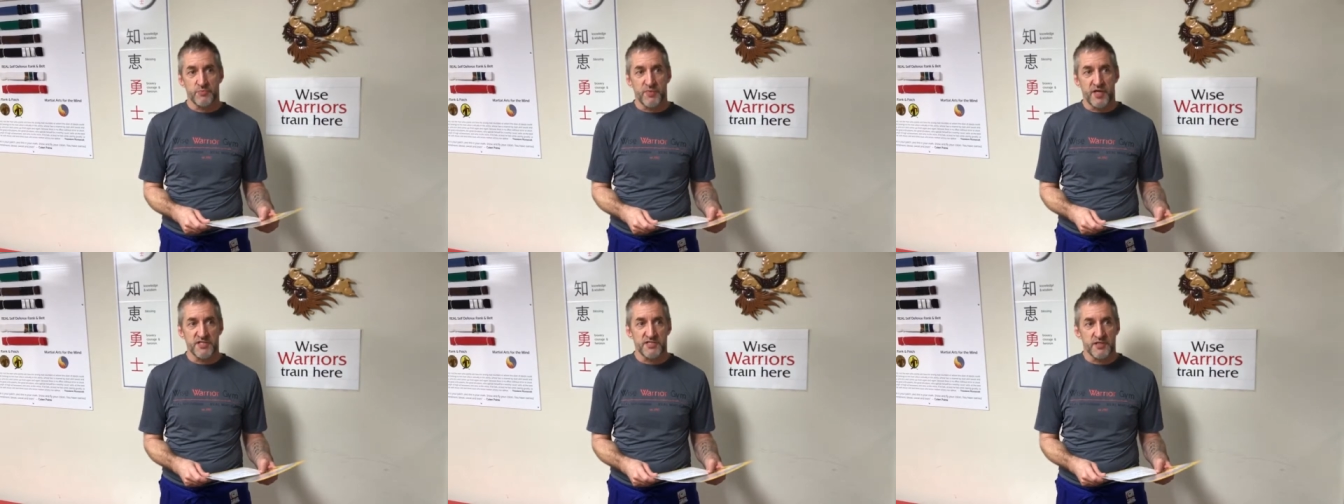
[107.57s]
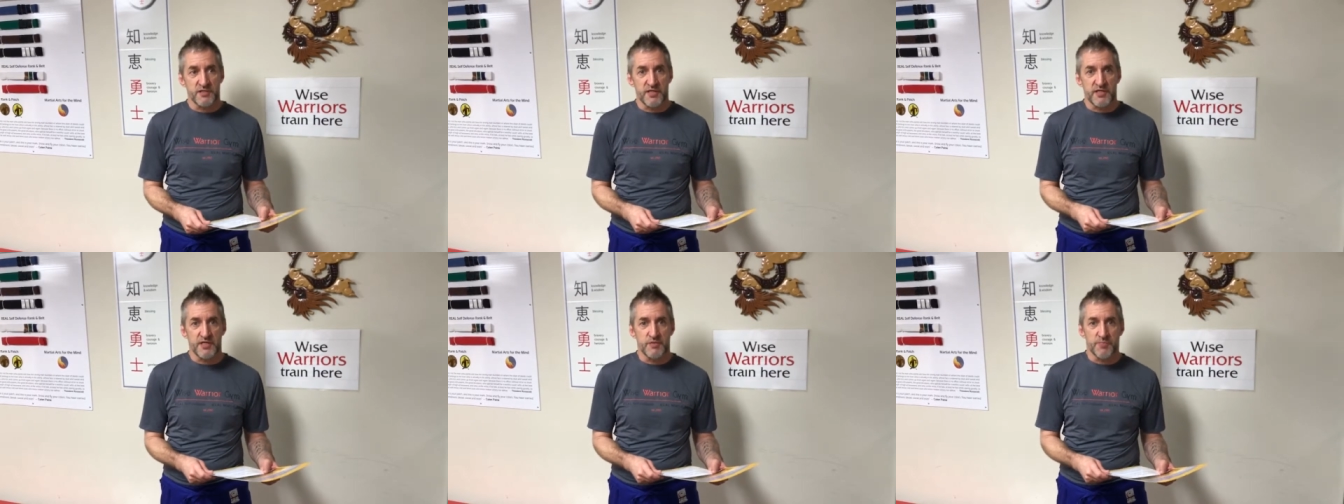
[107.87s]

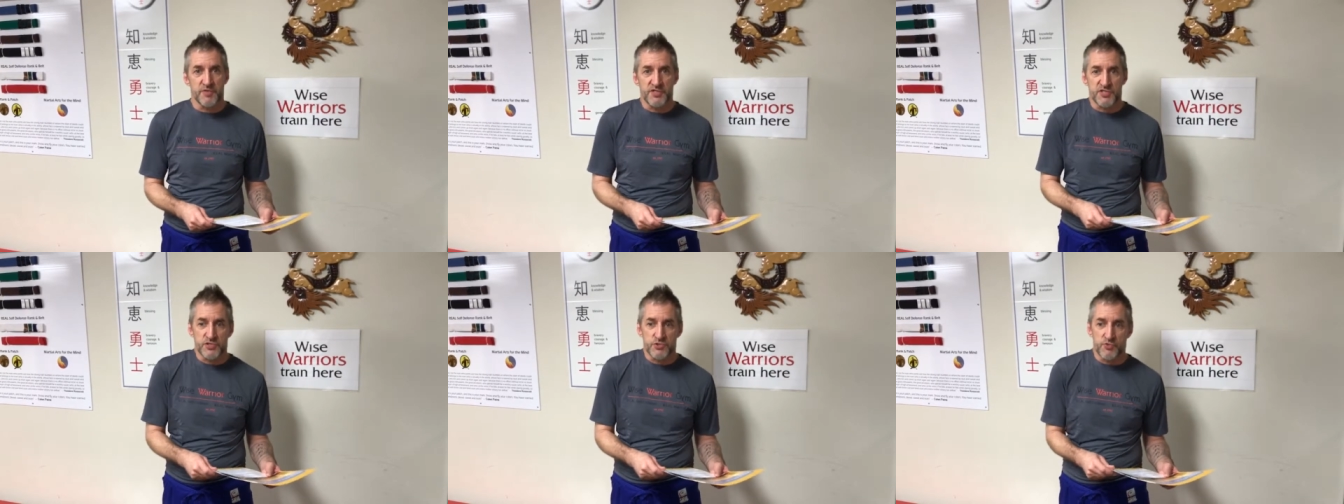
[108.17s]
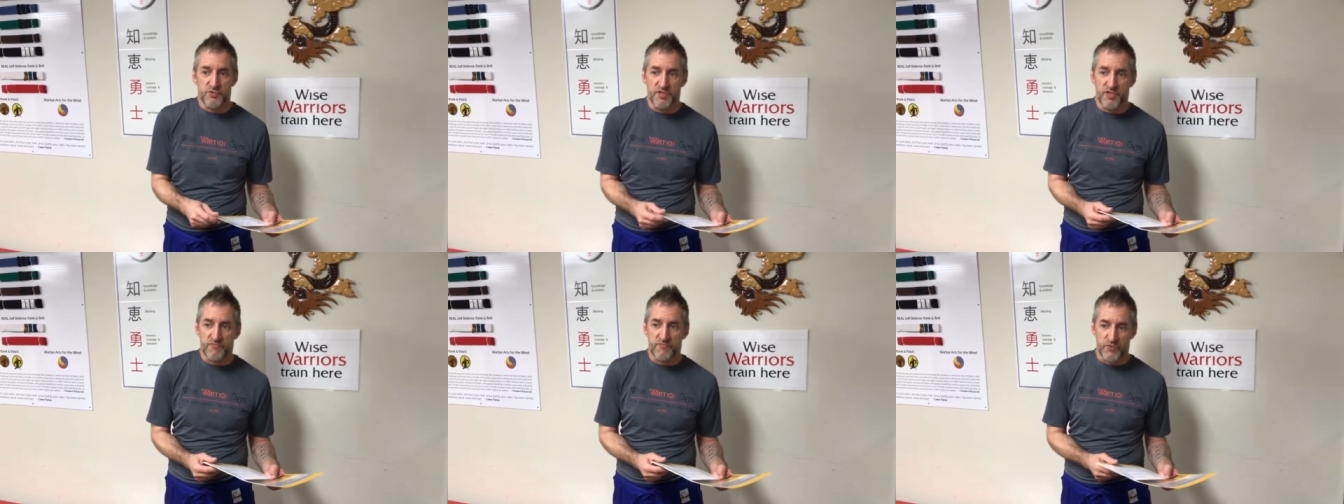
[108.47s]
basically, and been a
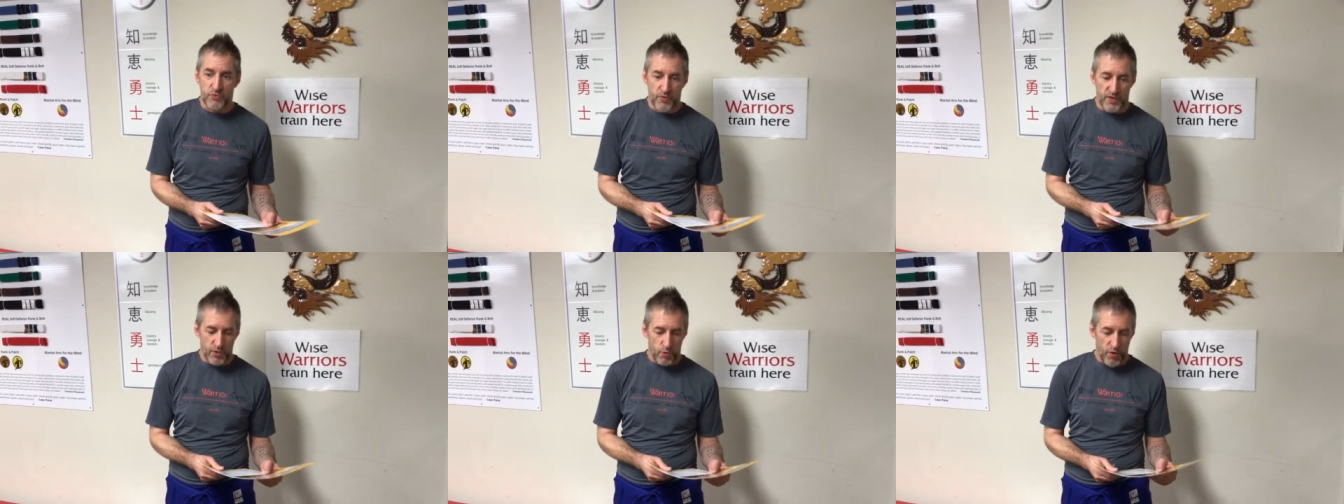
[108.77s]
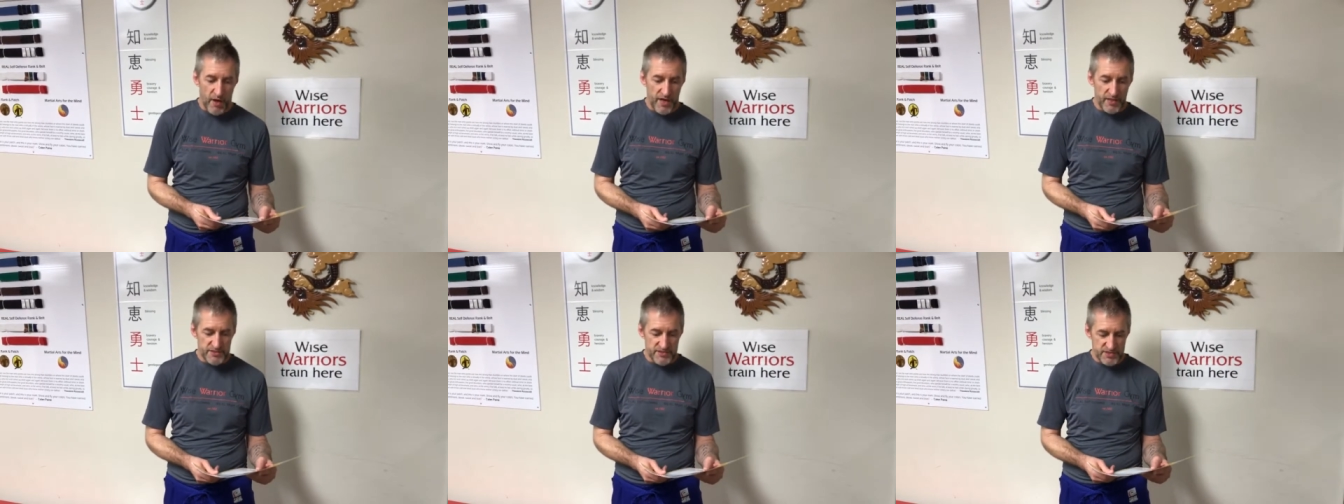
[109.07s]
student here for quite a
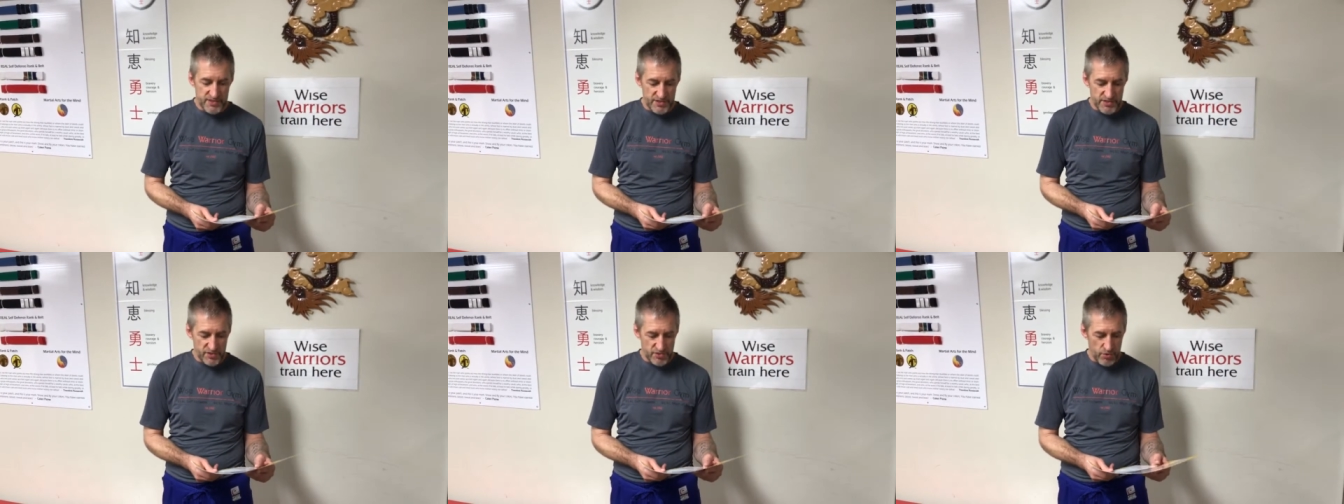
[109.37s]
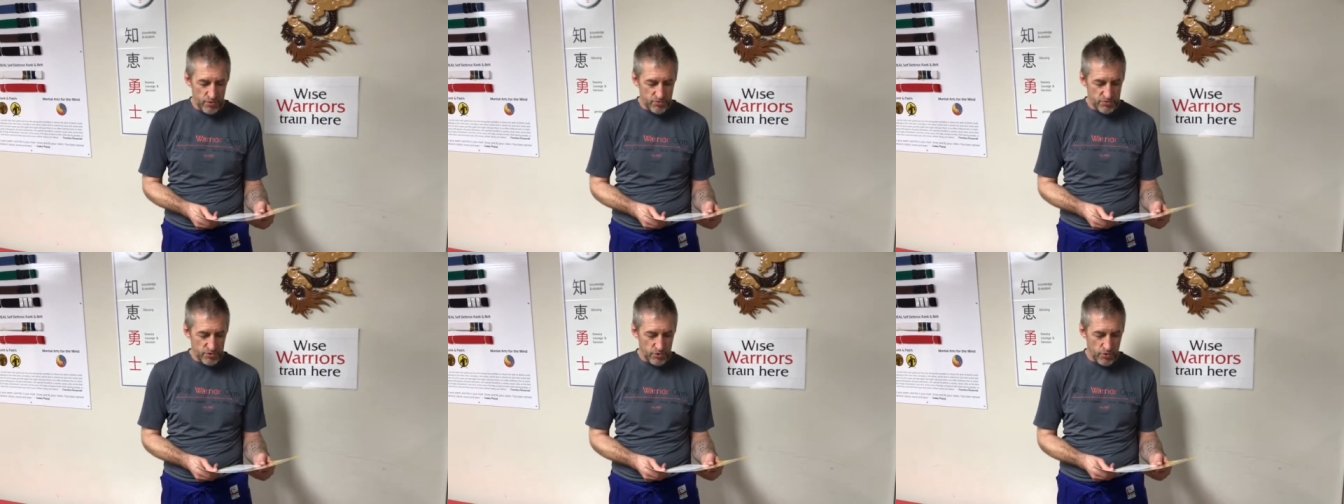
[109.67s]
while and such,
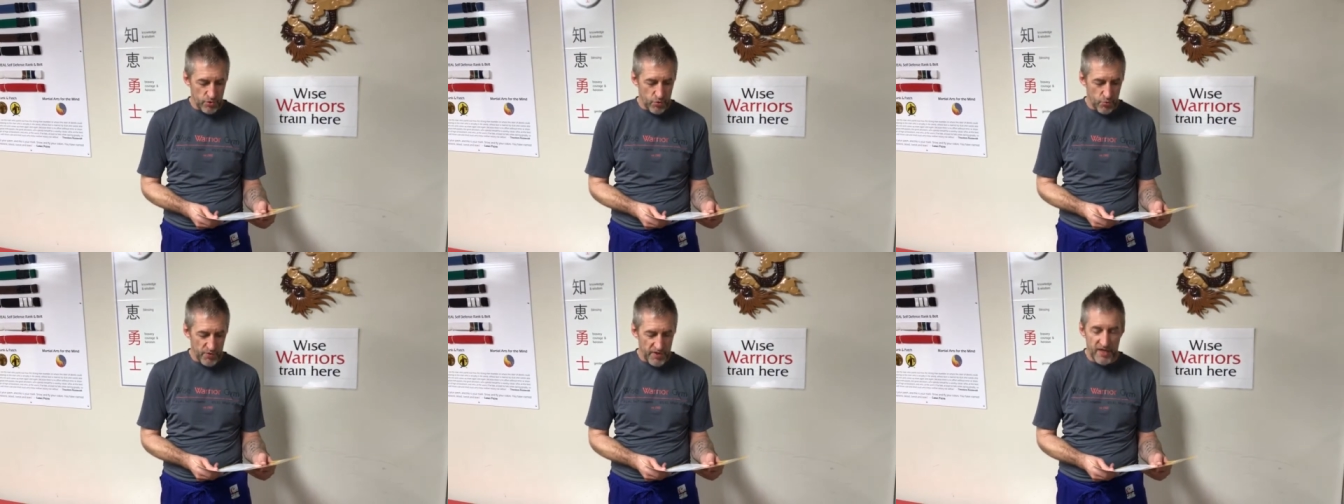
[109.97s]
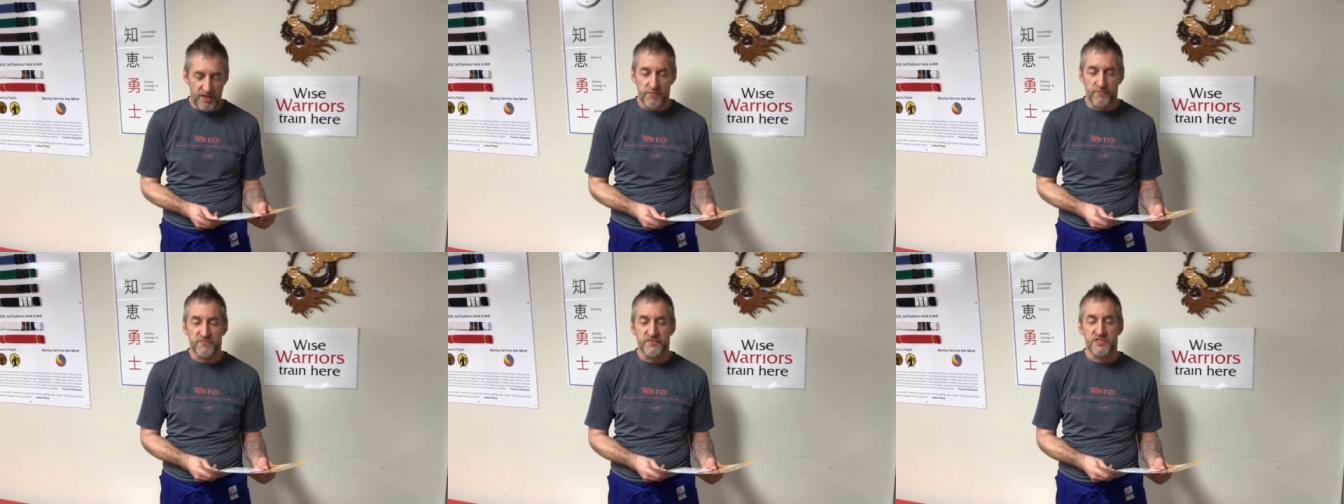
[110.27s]
though. So we
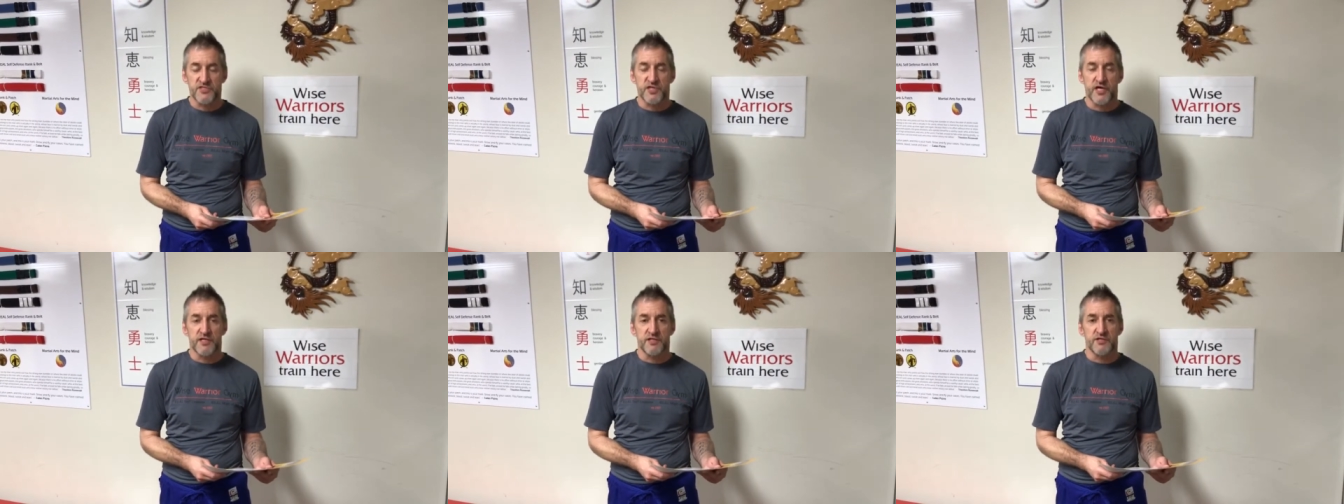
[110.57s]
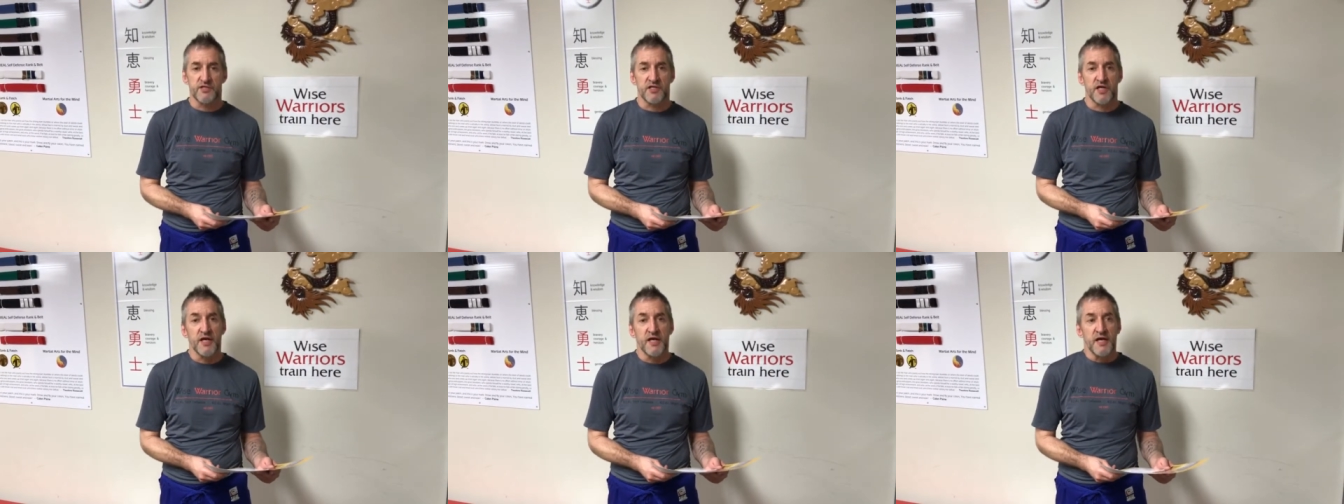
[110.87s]
have decided to